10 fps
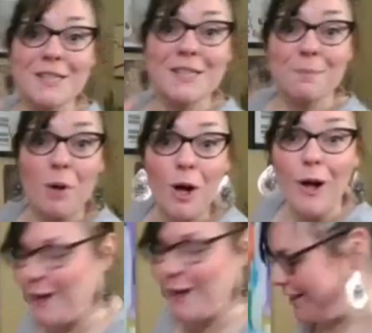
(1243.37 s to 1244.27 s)

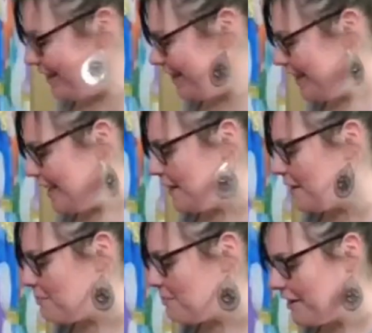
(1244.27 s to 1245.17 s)
small in
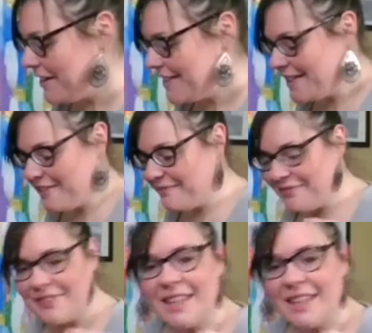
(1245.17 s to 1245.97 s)
comparison.